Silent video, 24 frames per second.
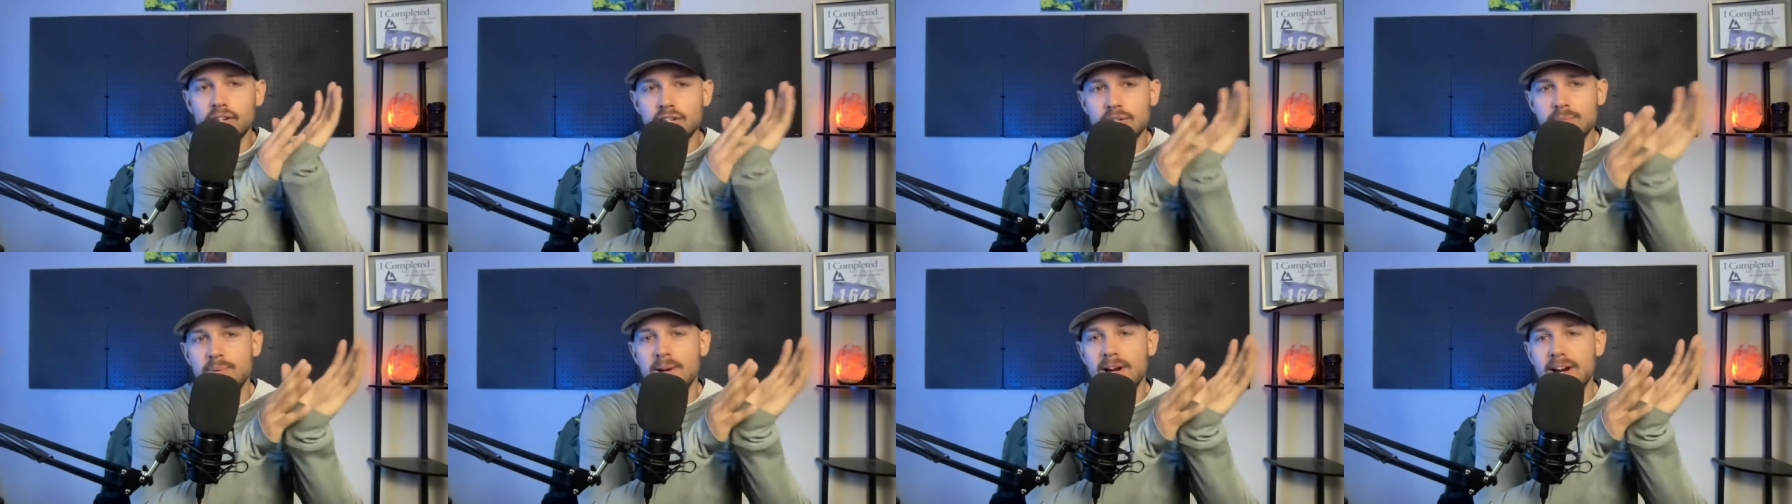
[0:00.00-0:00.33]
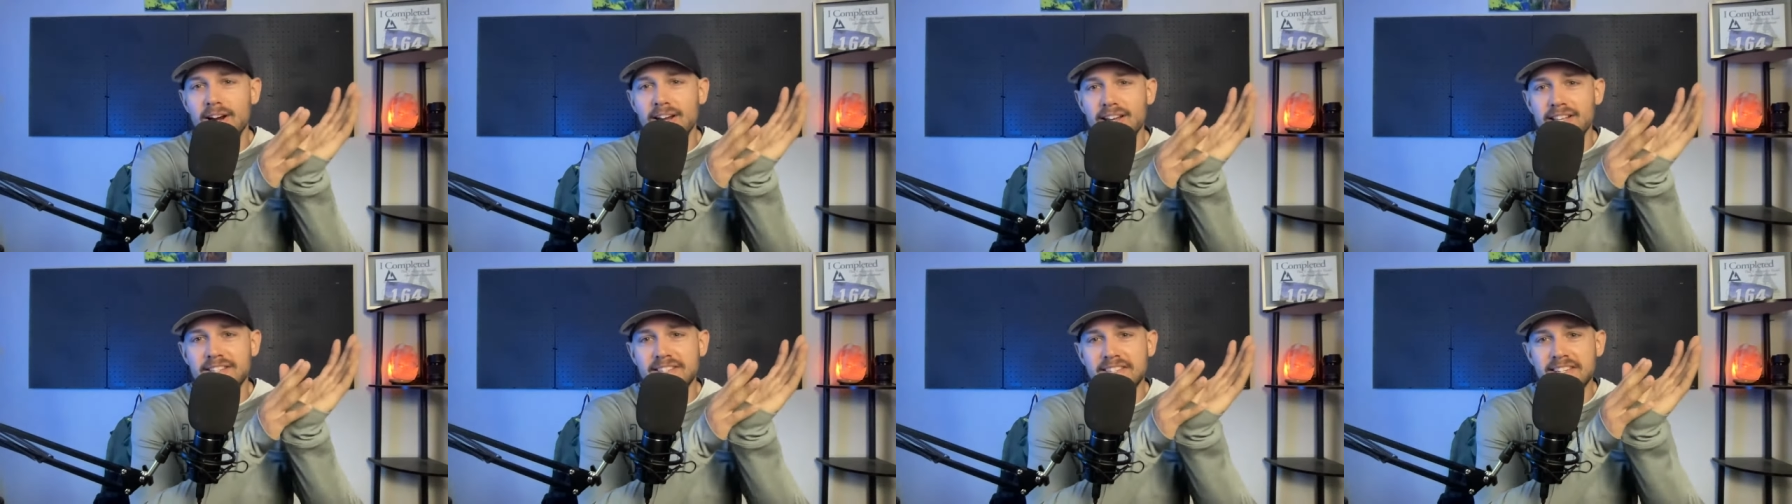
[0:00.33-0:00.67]

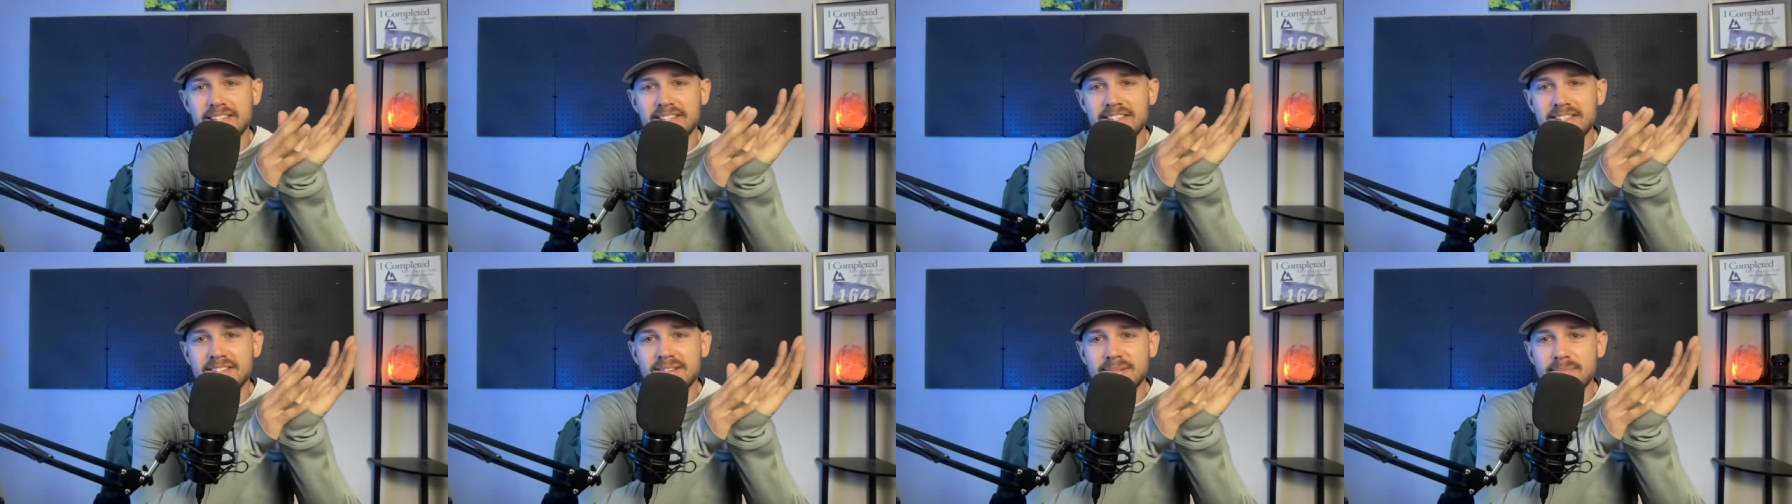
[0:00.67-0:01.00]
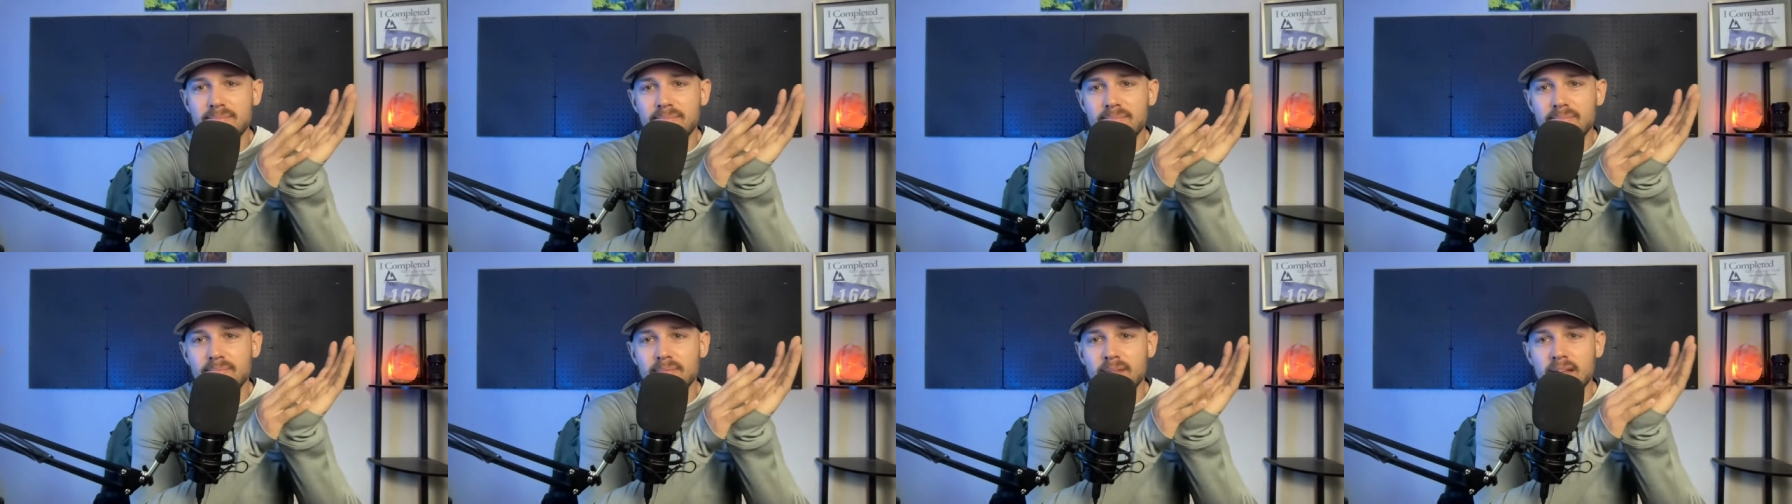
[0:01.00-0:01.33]
experiences
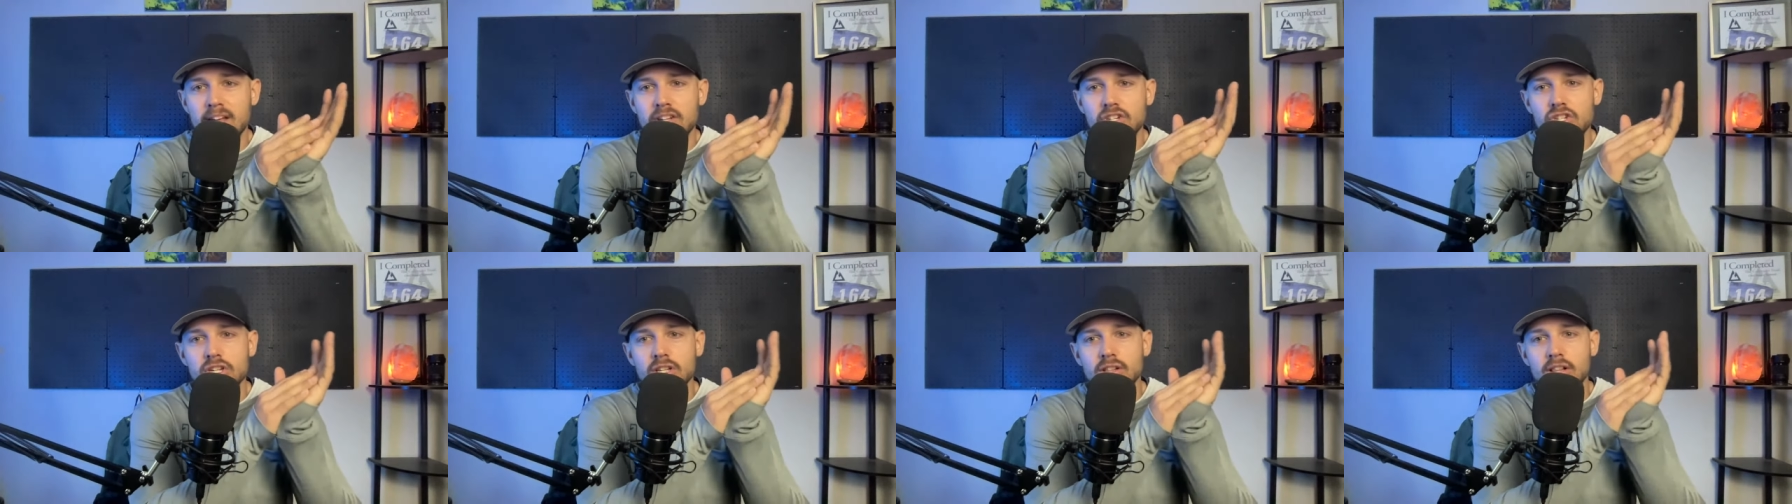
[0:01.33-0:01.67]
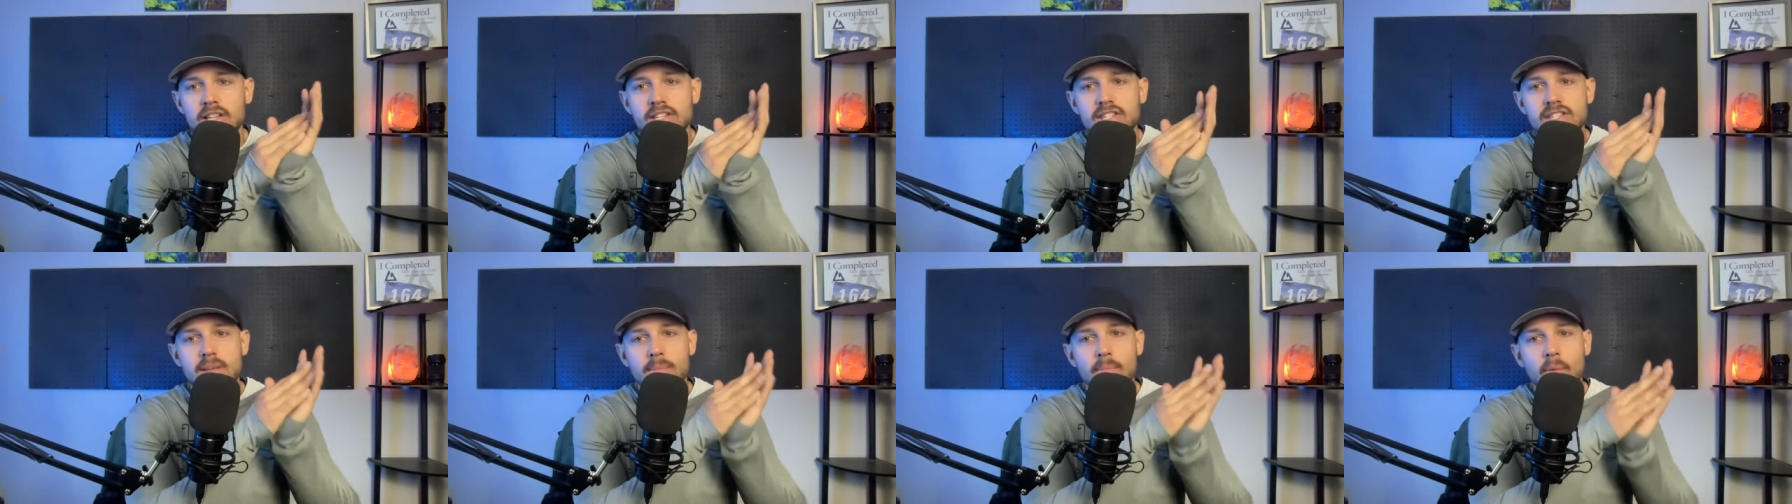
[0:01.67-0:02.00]
and she
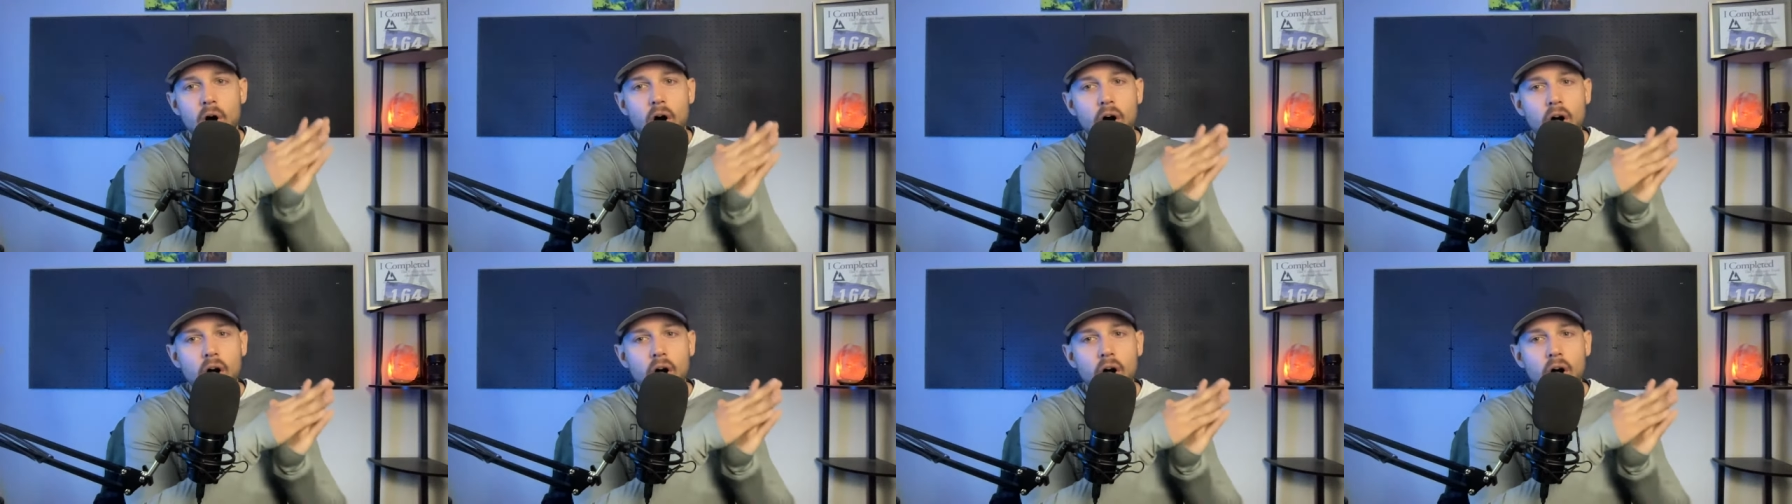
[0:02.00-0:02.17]
lists them